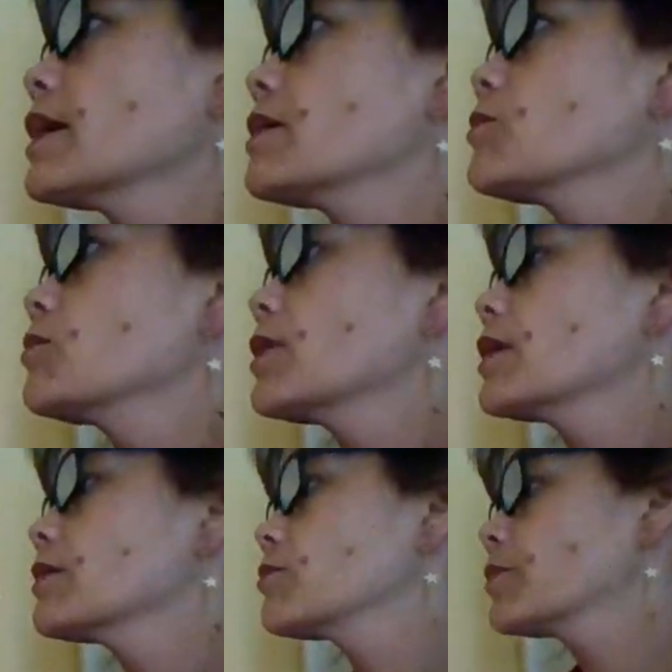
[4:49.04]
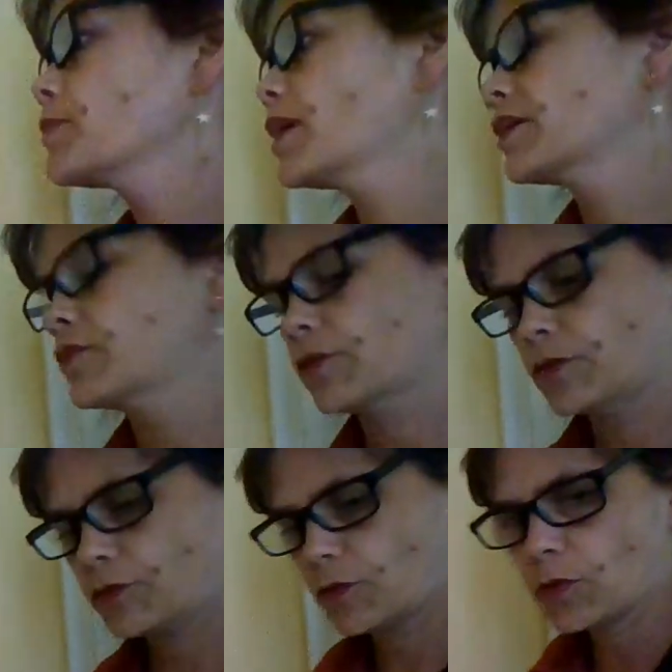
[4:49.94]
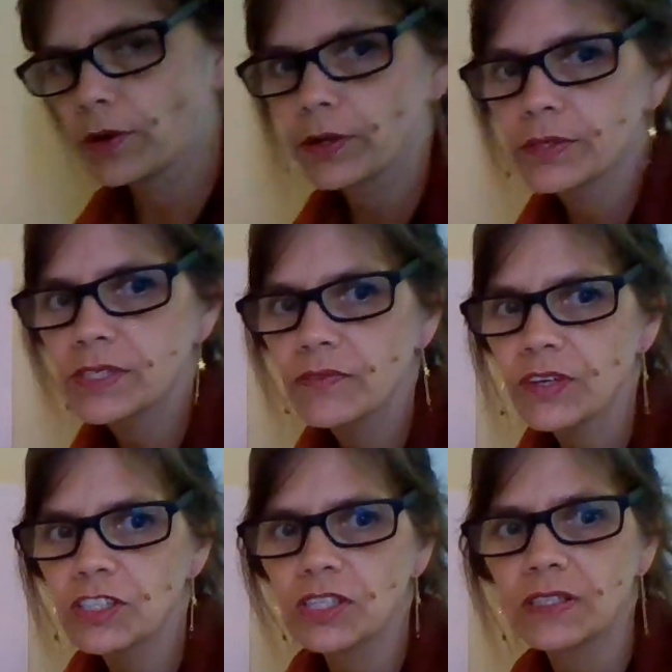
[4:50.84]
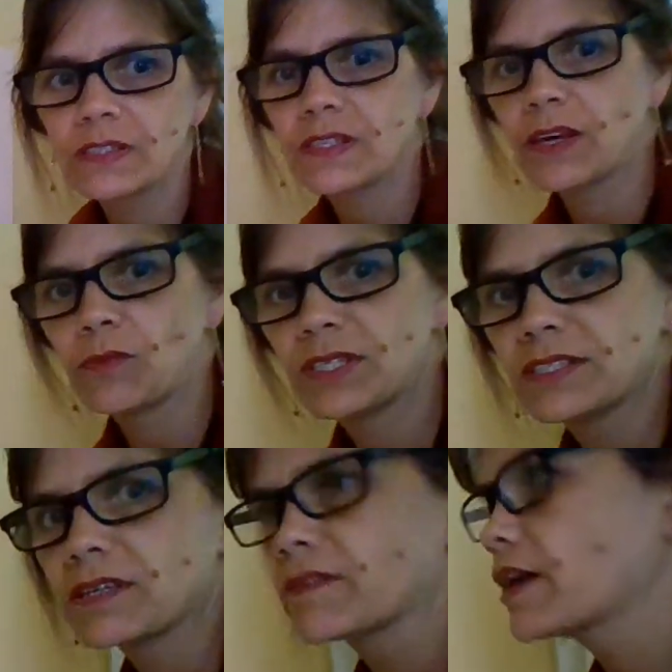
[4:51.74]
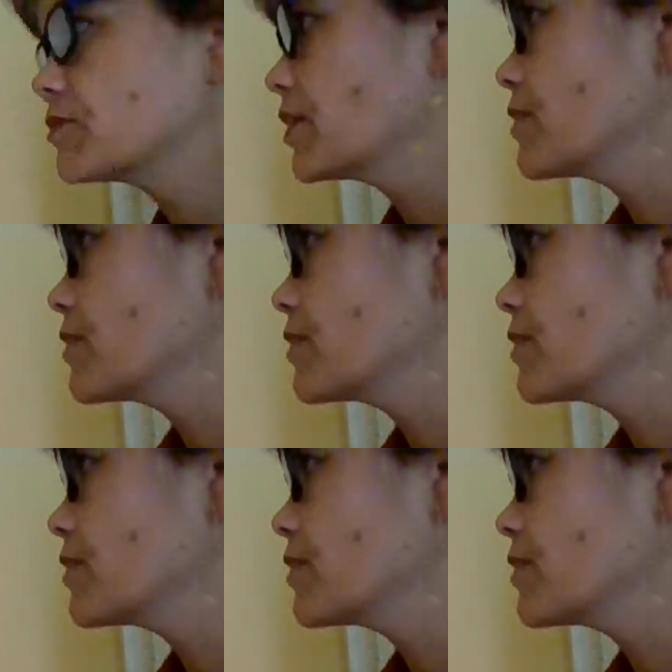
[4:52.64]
And one reminder for division that we still have